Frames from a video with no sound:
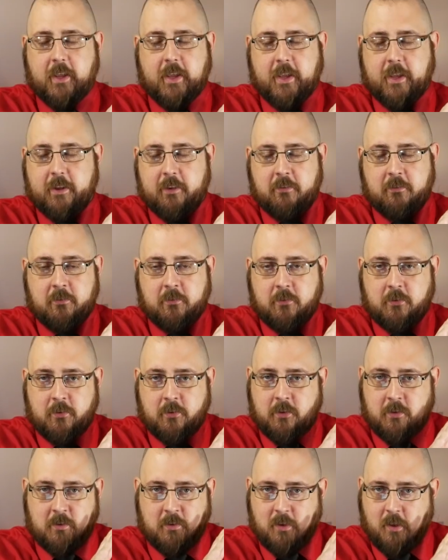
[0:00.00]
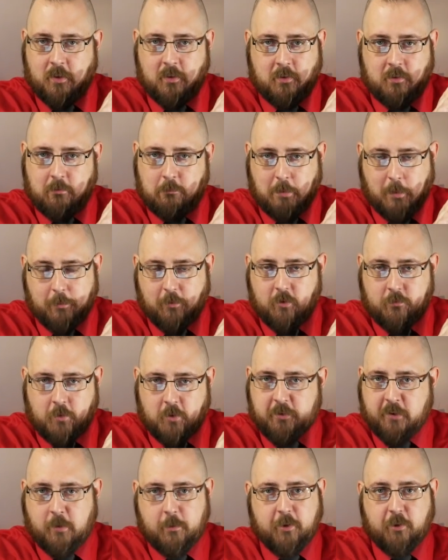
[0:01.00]
and people who
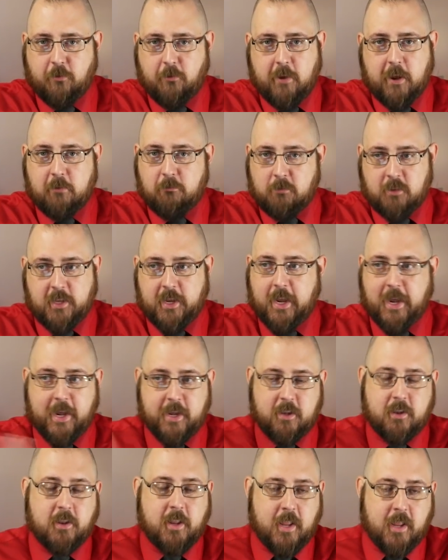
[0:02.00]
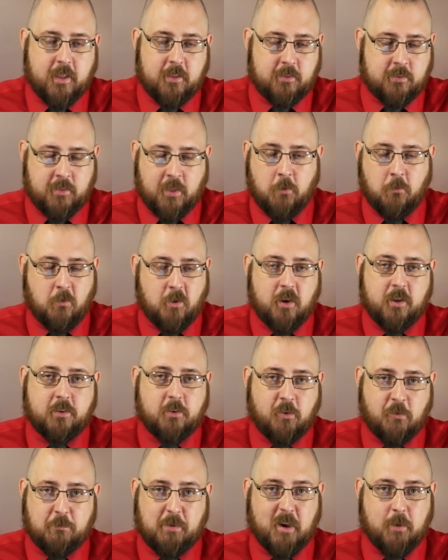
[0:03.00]
vote Democrat really hate it, and they
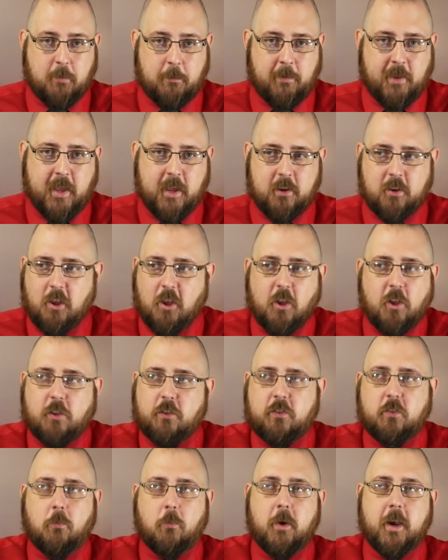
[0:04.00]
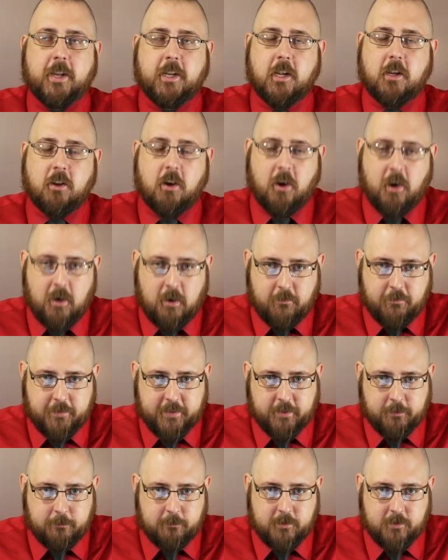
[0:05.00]
want Obama back. So why not offer
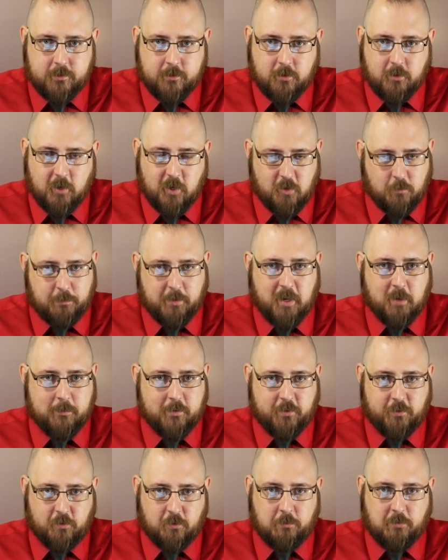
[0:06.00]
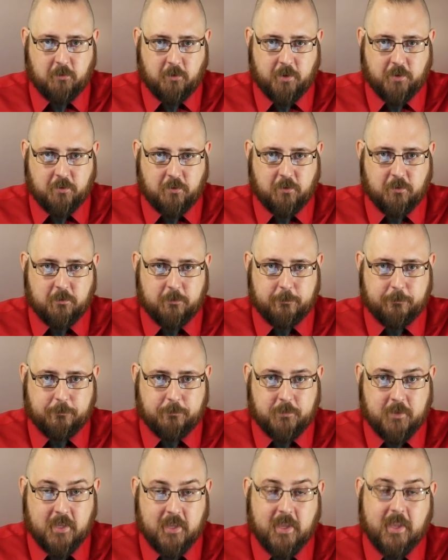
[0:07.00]
them Obama 2.0?
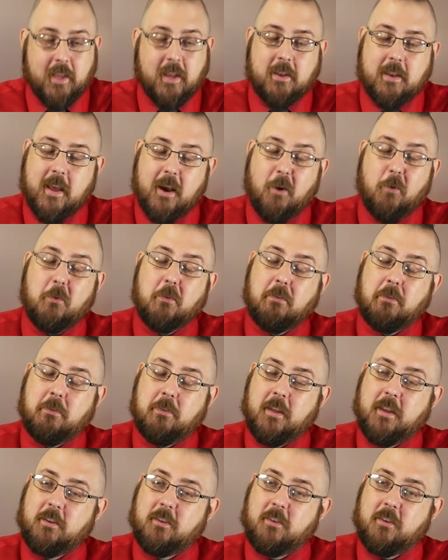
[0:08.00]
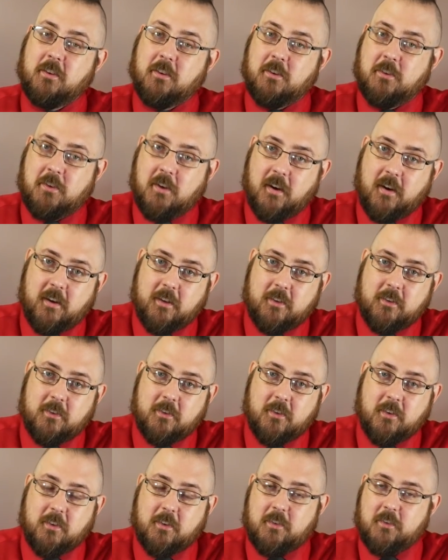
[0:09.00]
Now, this
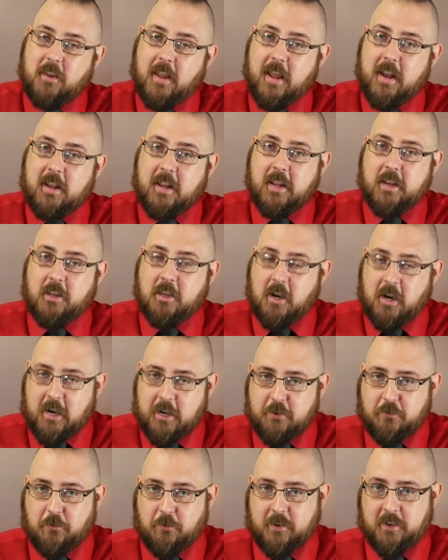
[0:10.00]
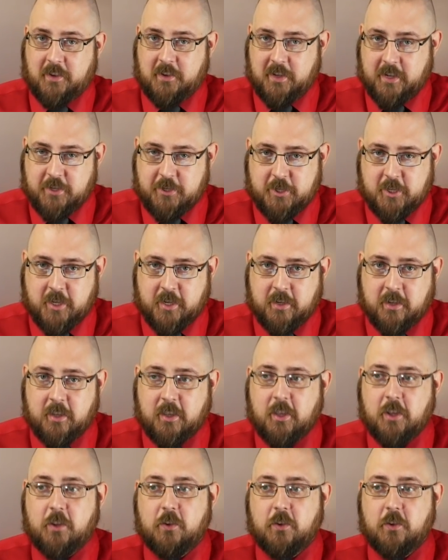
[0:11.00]
does stand in contradiction